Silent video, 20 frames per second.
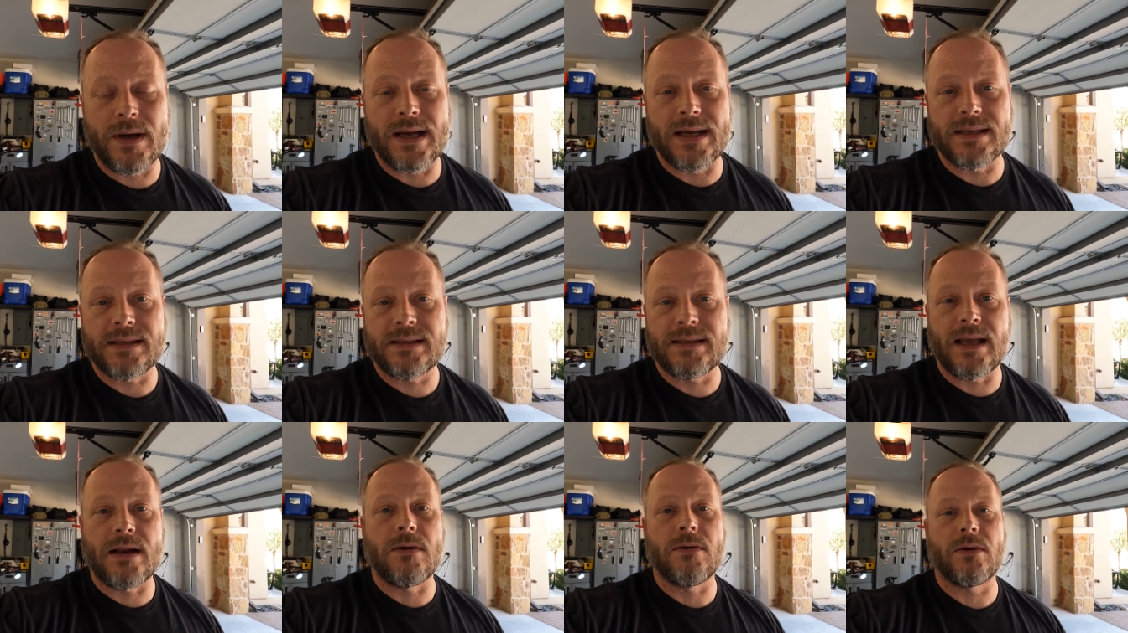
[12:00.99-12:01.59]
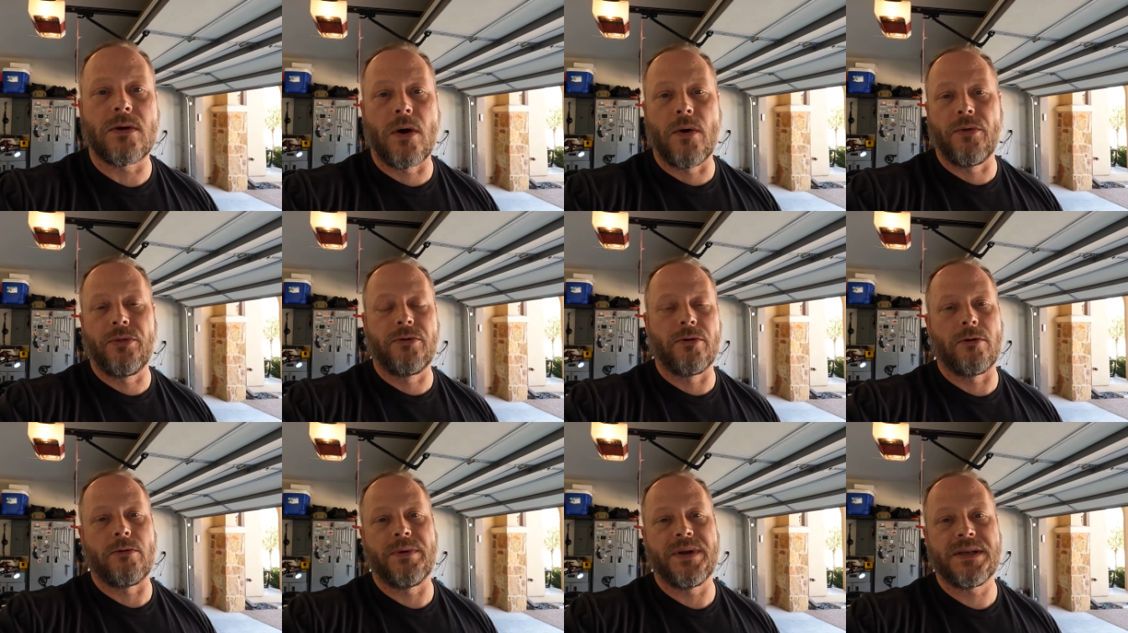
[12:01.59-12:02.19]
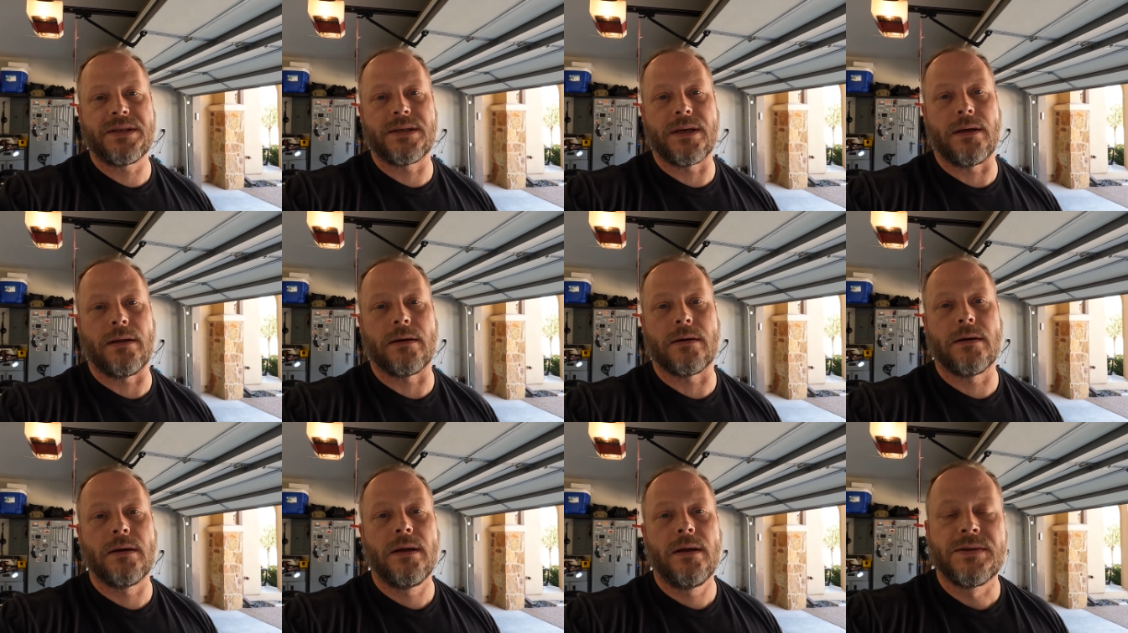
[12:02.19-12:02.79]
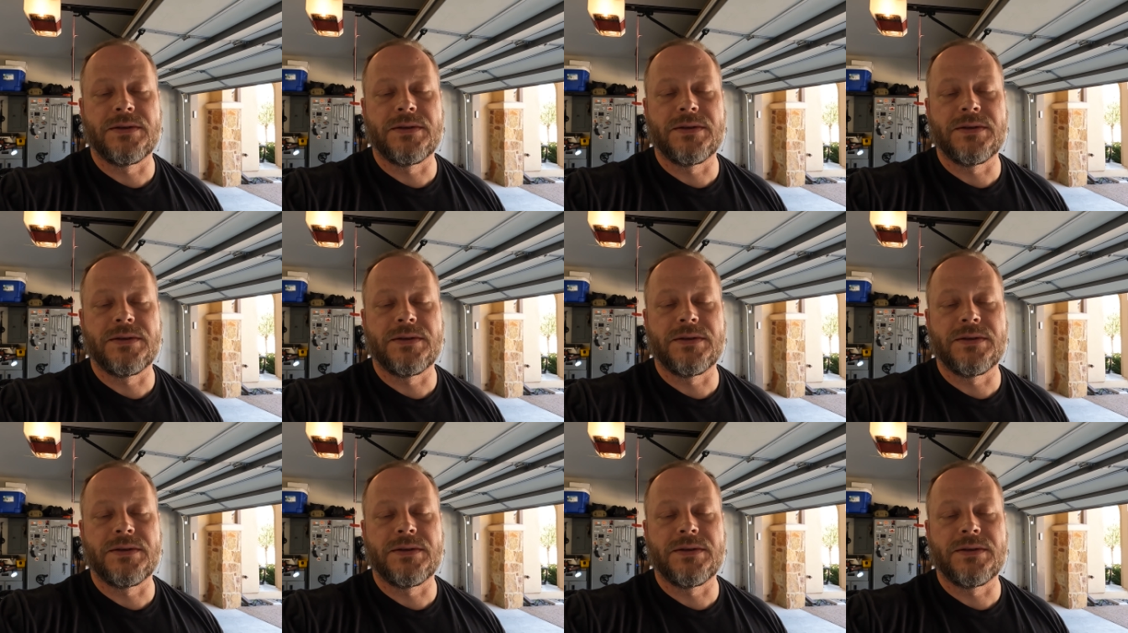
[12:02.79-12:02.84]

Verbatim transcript: US. They don't go through a reseller.